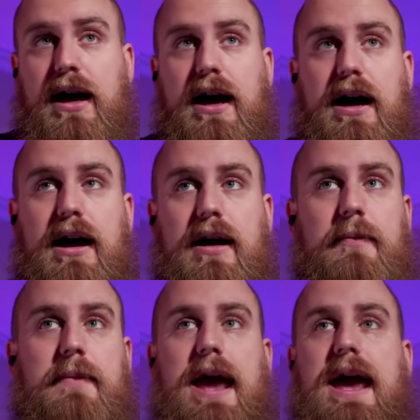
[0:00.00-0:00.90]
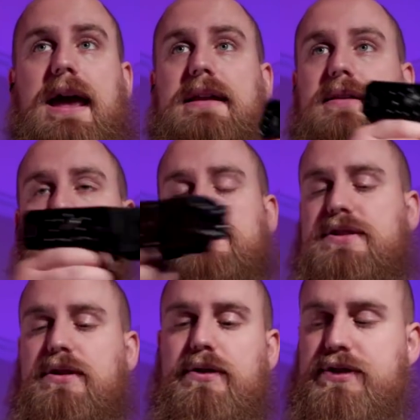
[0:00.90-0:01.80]
And
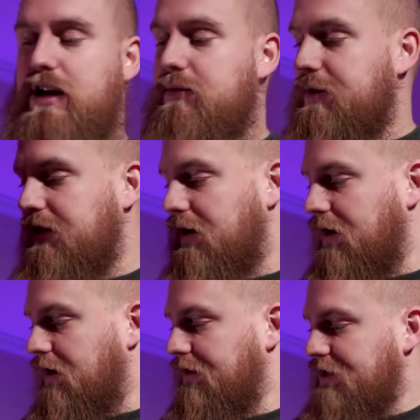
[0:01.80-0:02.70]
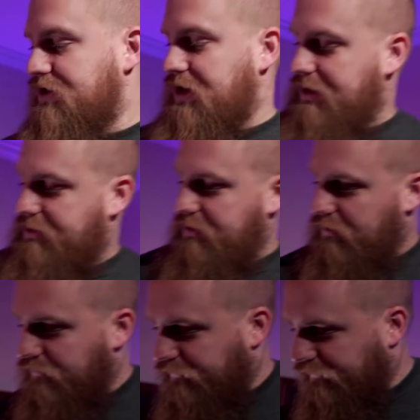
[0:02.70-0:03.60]
also there's going to be less chance of